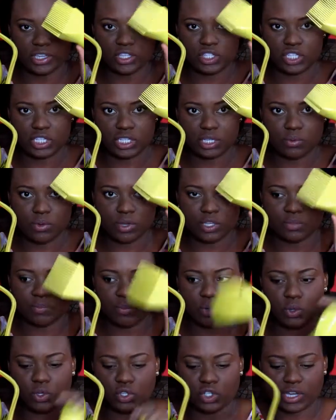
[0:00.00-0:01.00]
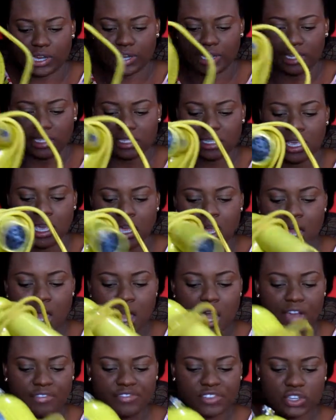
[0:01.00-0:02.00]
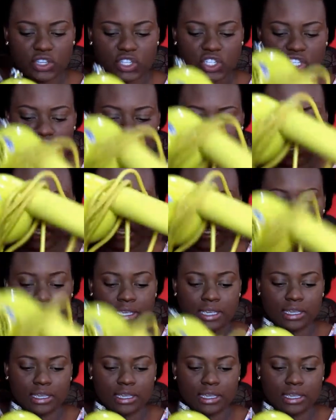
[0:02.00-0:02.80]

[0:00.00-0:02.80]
she was blow drying after she